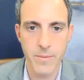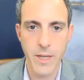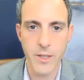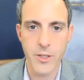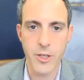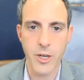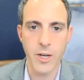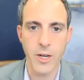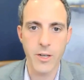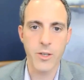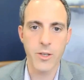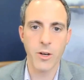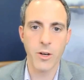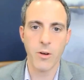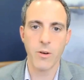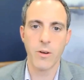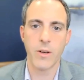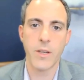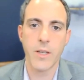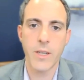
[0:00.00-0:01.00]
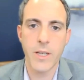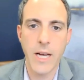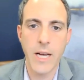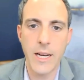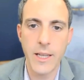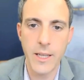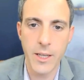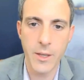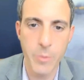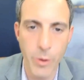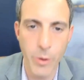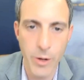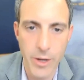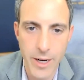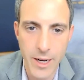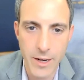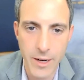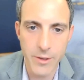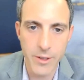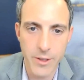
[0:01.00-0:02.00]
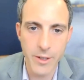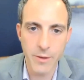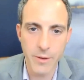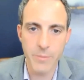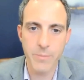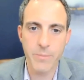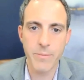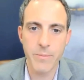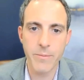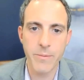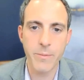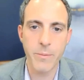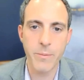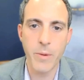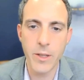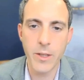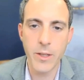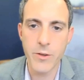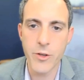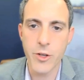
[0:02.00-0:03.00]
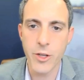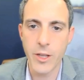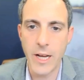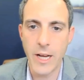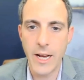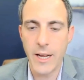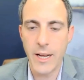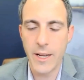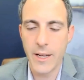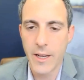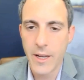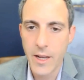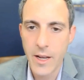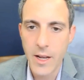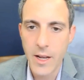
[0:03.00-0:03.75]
Thanks, Jared. So kind of like you pointed out, month of July